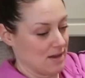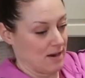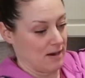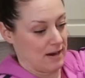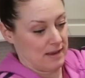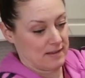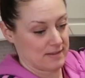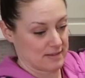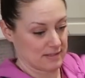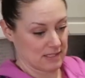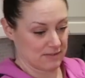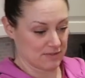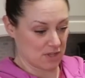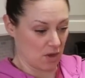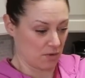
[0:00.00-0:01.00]
All right,
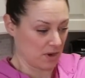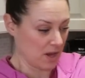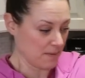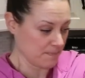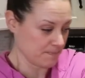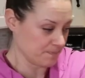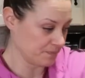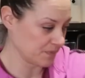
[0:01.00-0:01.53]
sleeves going up.